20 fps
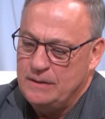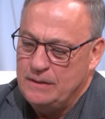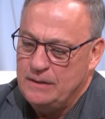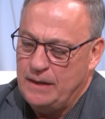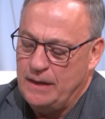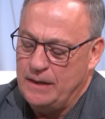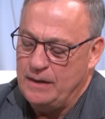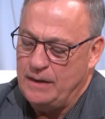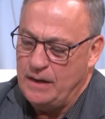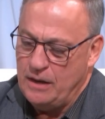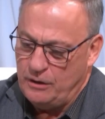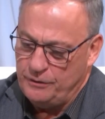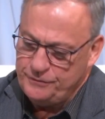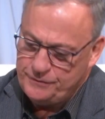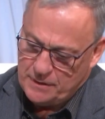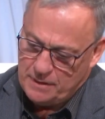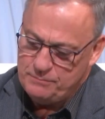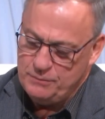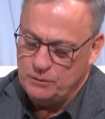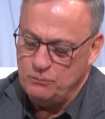And health,
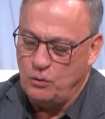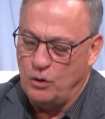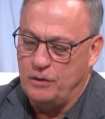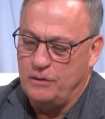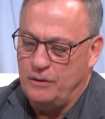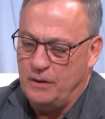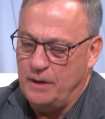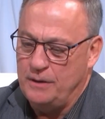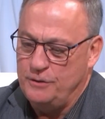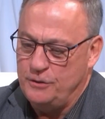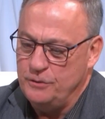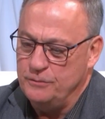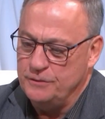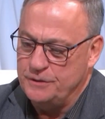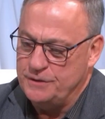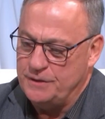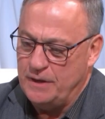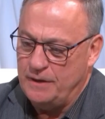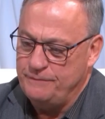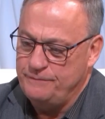I've been working on doing
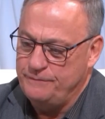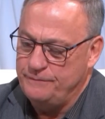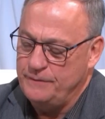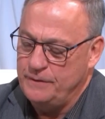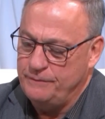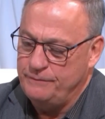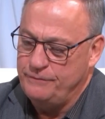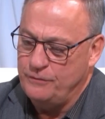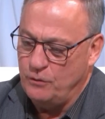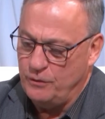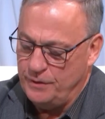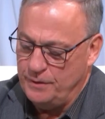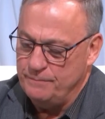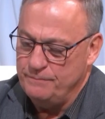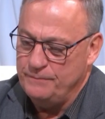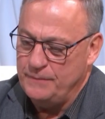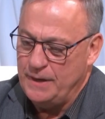stuff for them.